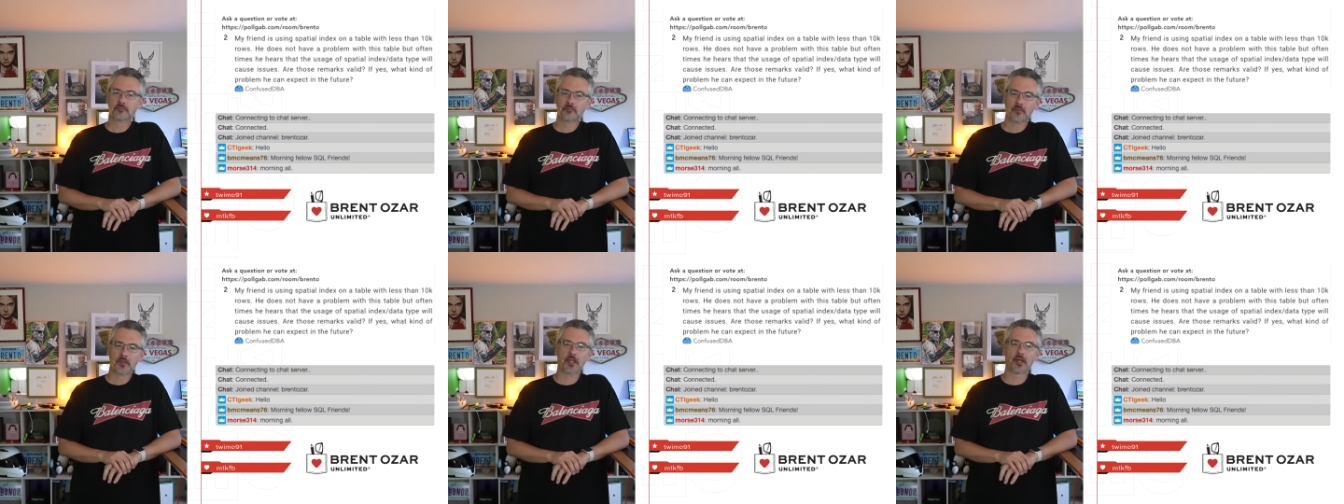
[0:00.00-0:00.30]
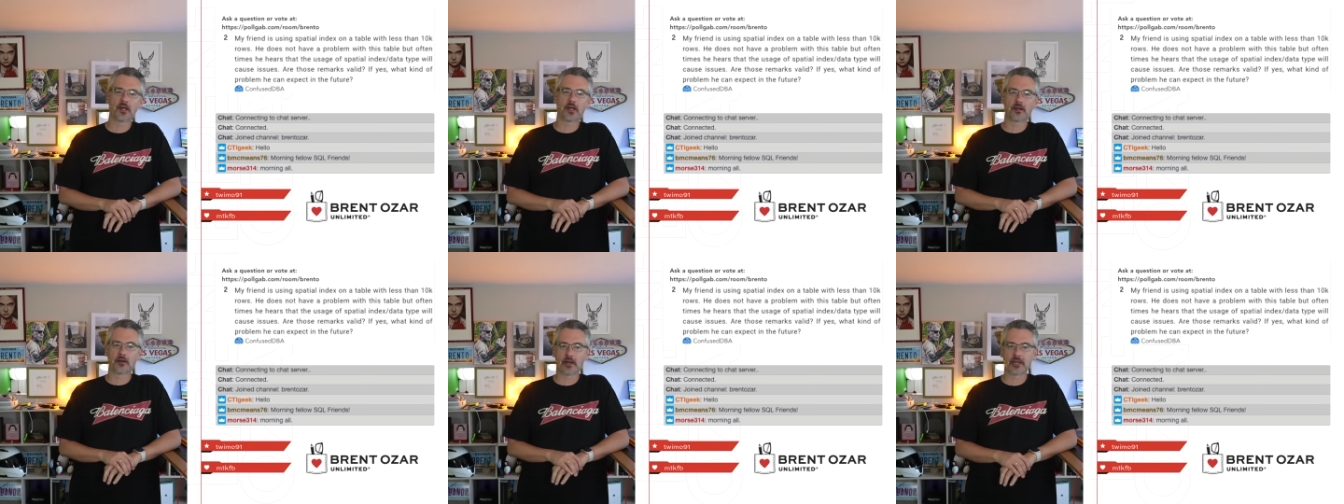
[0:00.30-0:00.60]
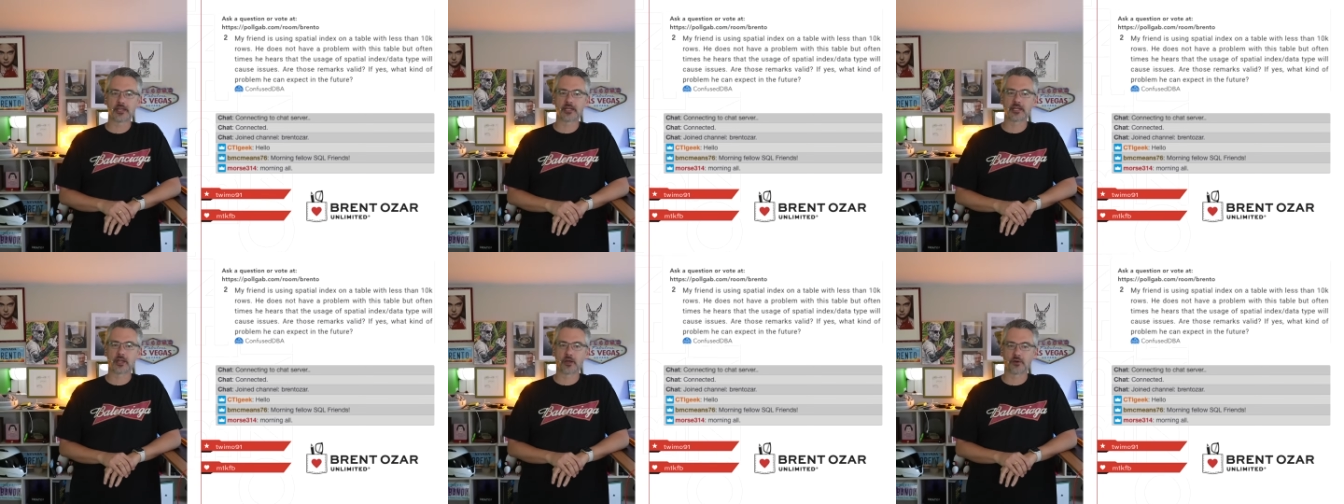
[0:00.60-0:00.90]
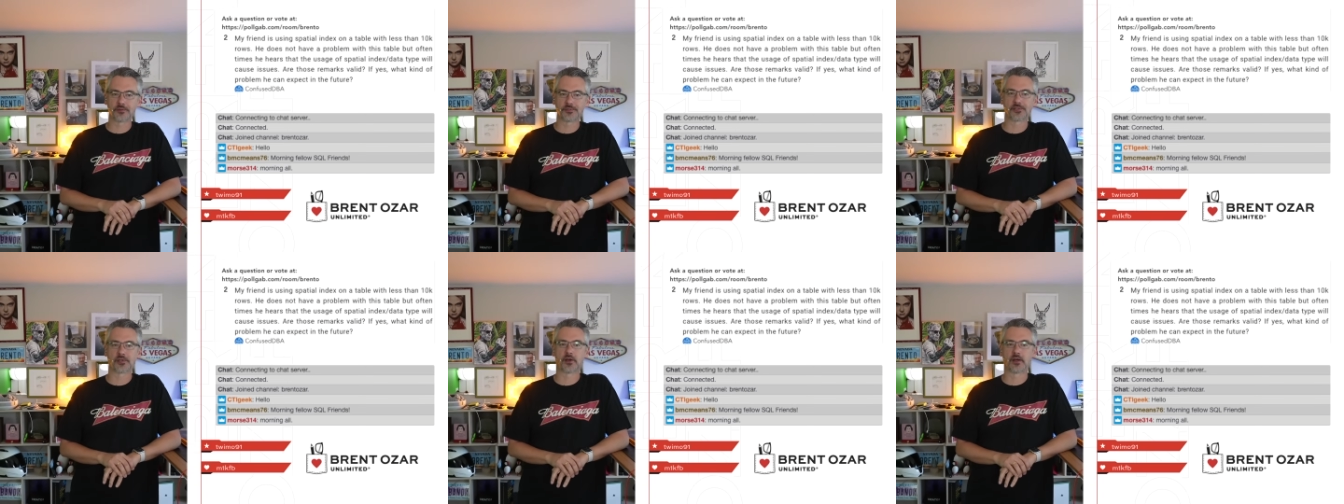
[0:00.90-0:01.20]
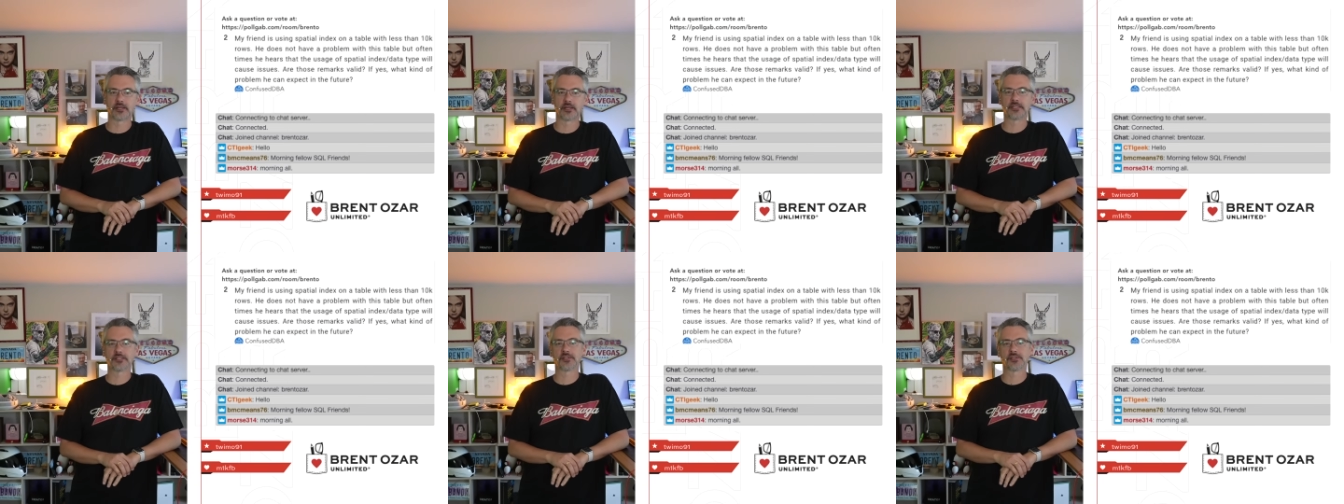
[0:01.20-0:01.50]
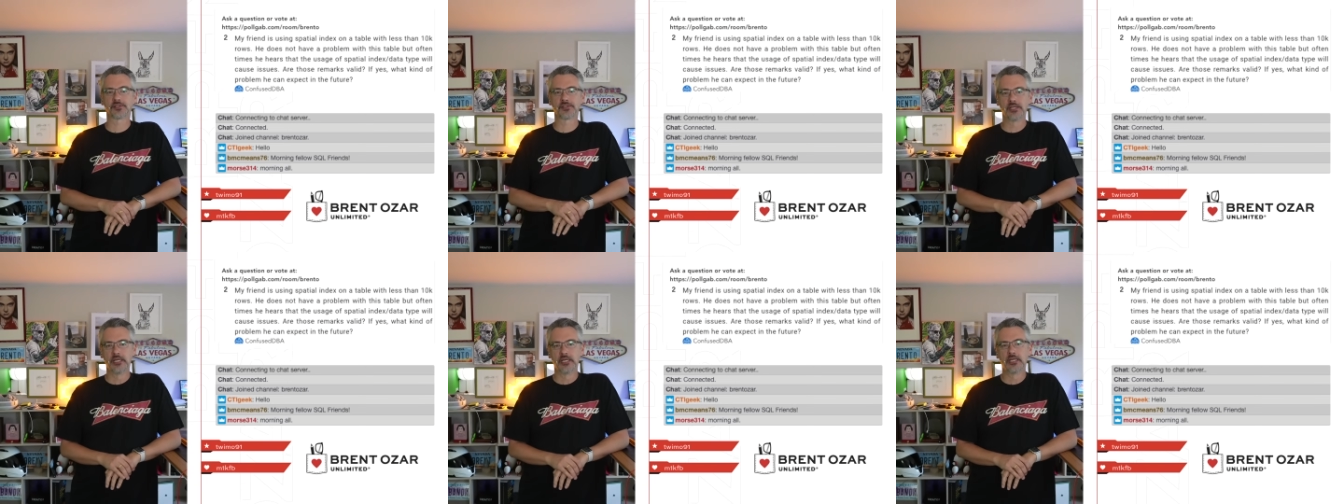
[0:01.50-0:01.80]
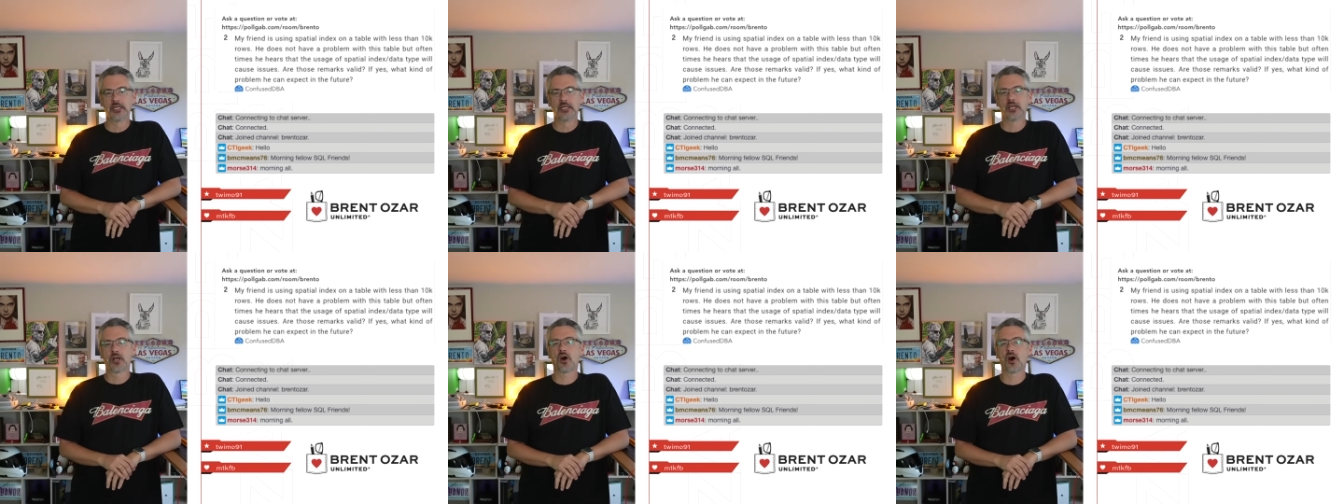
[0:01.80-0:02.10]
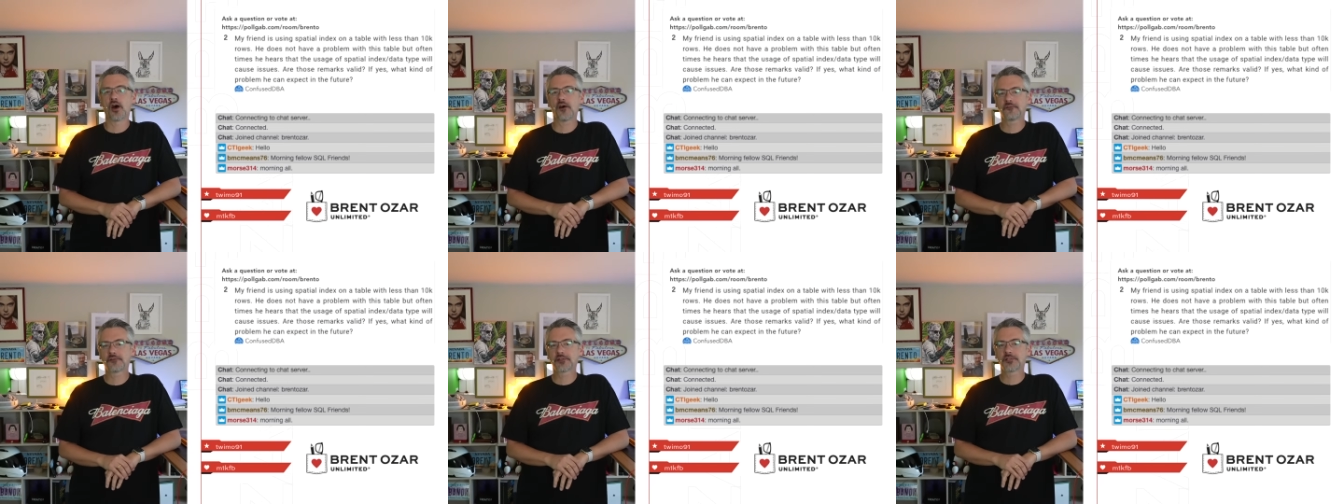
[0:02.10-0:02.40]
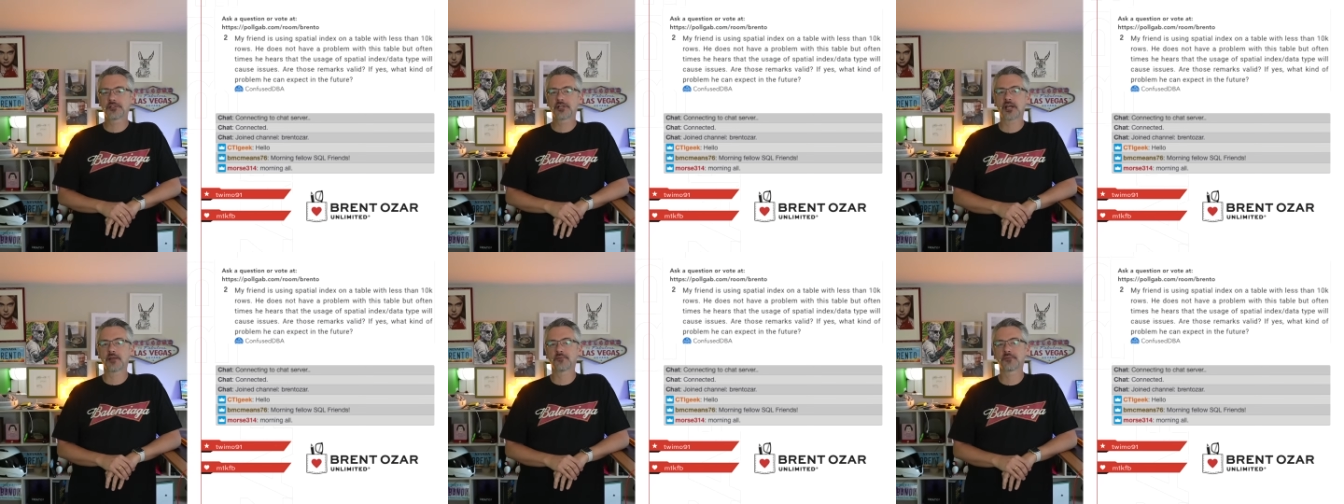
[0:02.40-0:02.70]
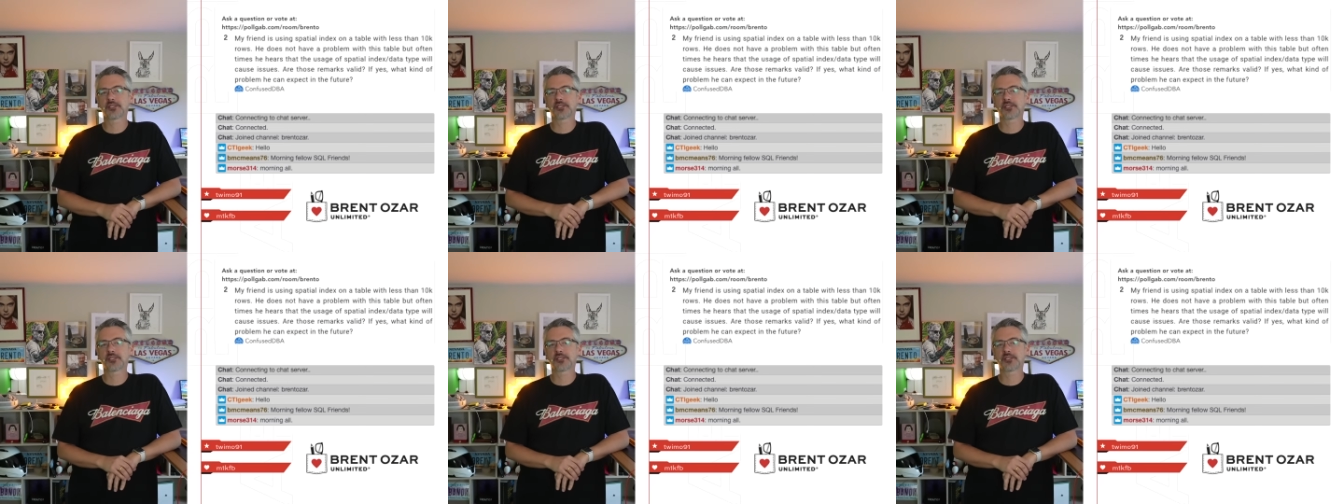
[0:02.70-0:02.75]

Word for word: all right, he goes on. He says, oftentimes